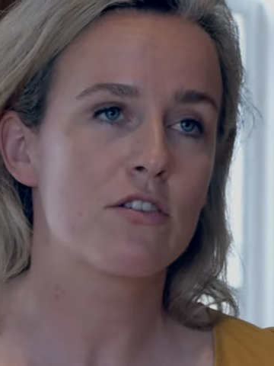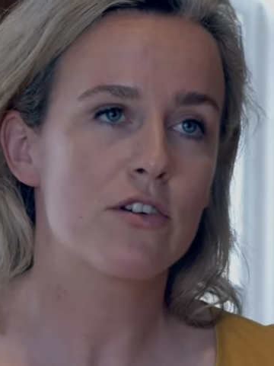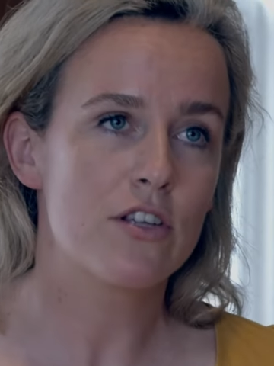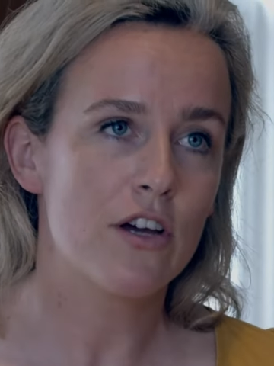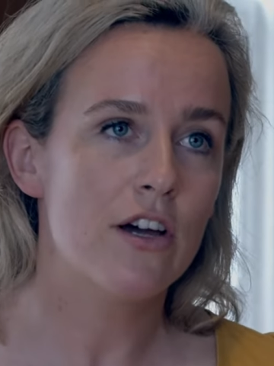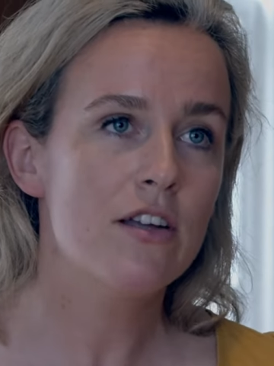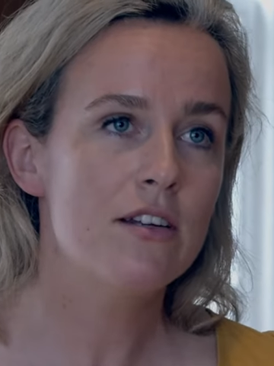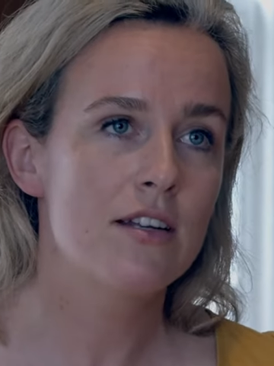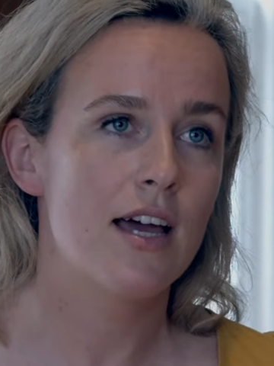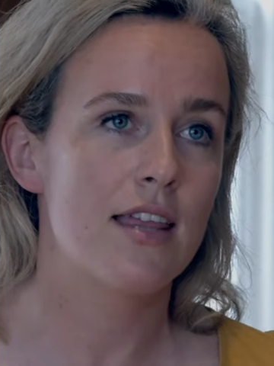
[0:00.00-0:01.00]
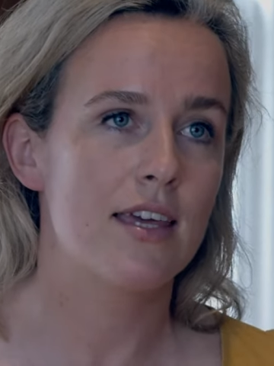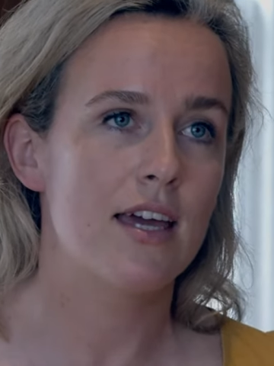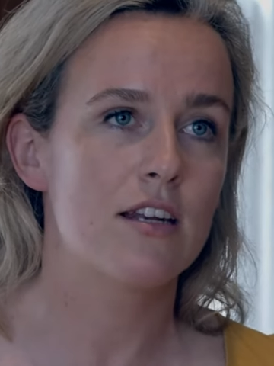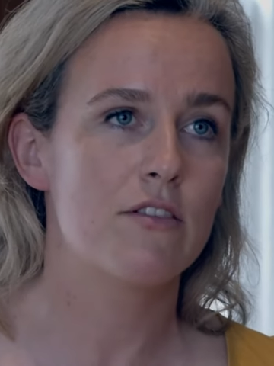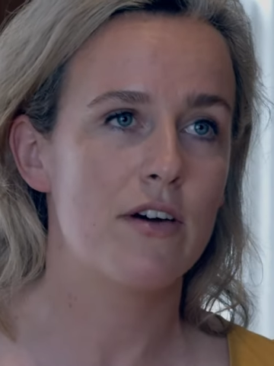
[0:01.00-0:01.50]
to return at the
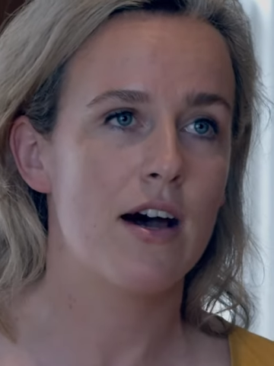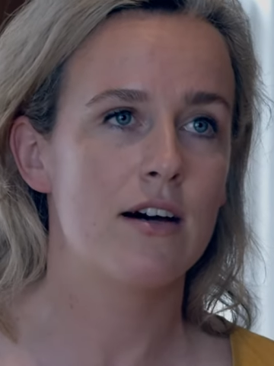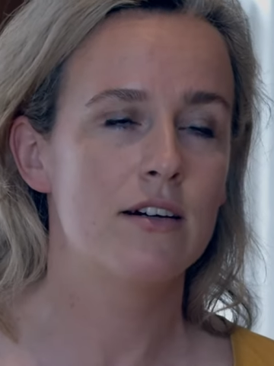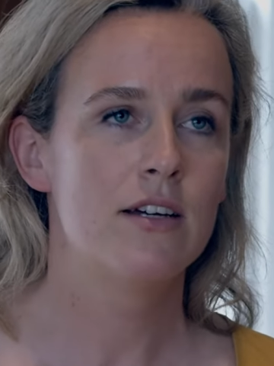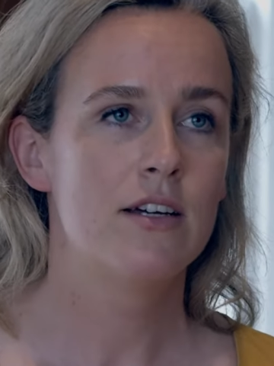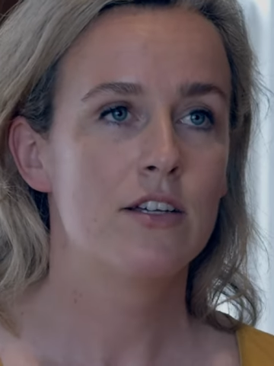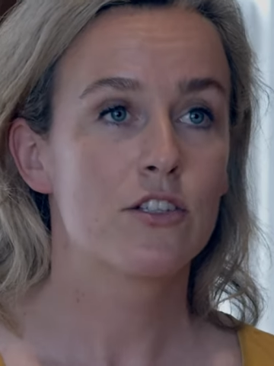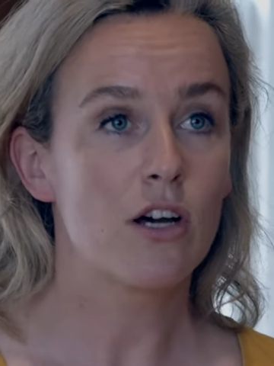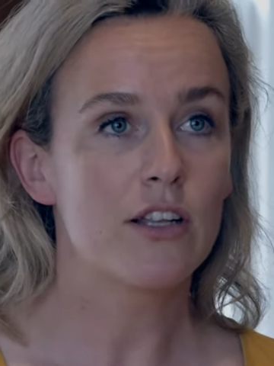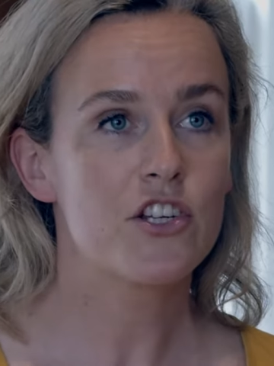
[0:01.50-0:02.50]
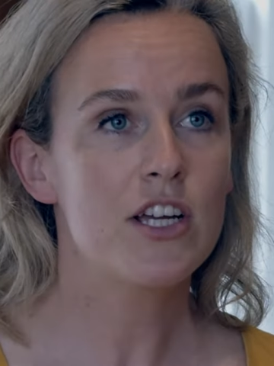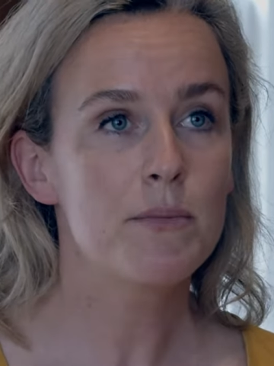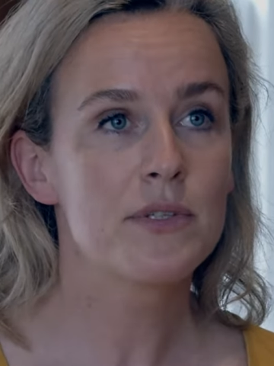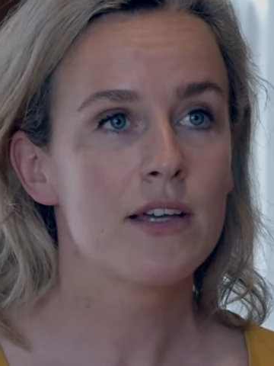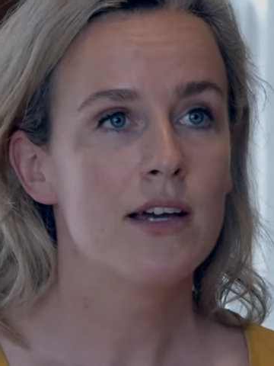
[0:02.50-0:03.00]
end of our
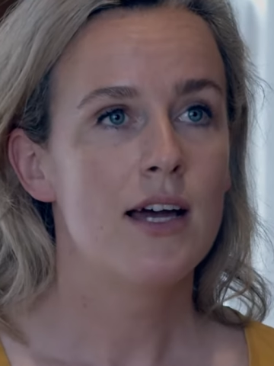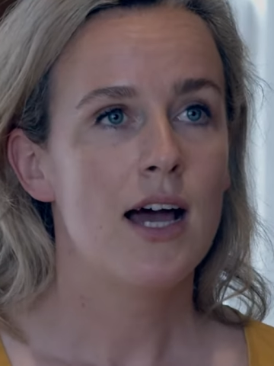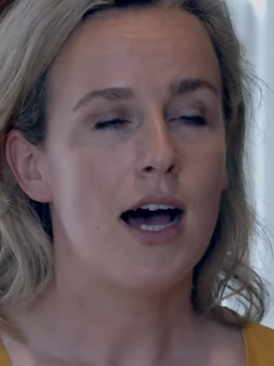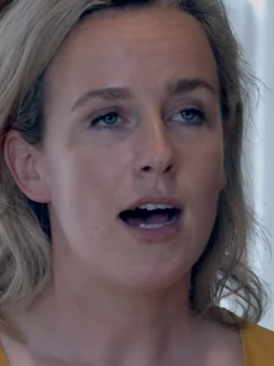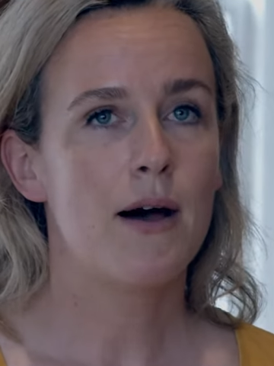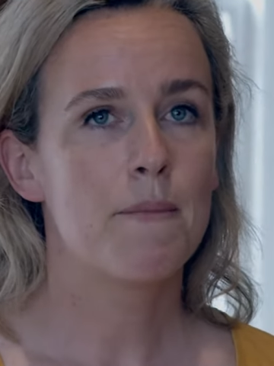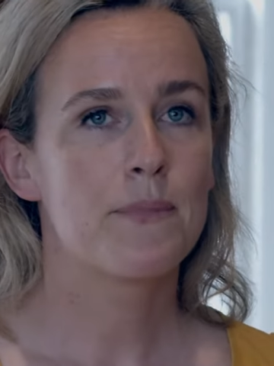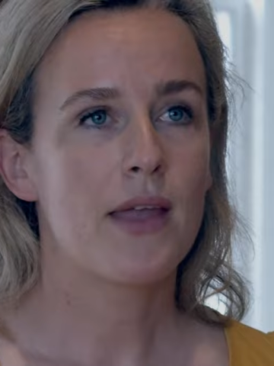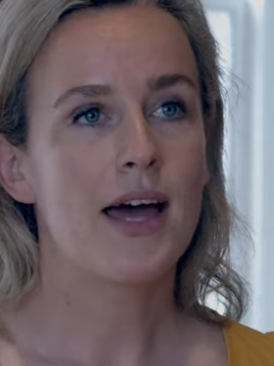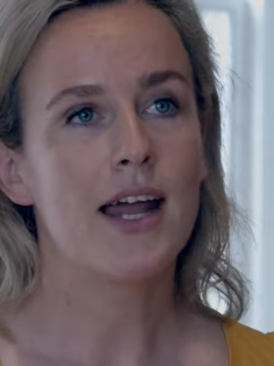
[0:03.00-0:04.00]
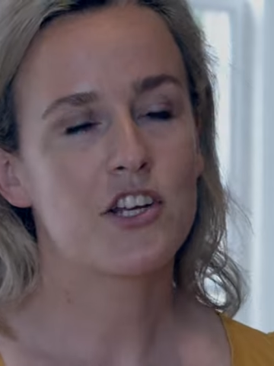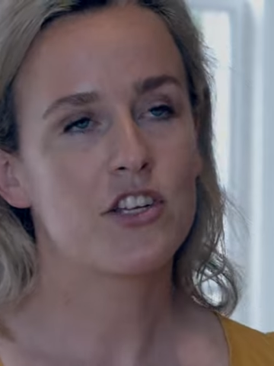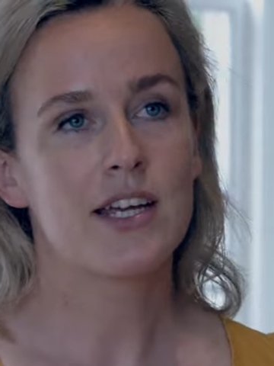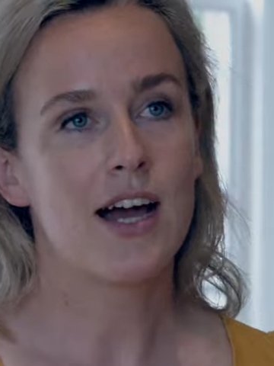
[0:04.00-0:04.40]
scholarships um, and actually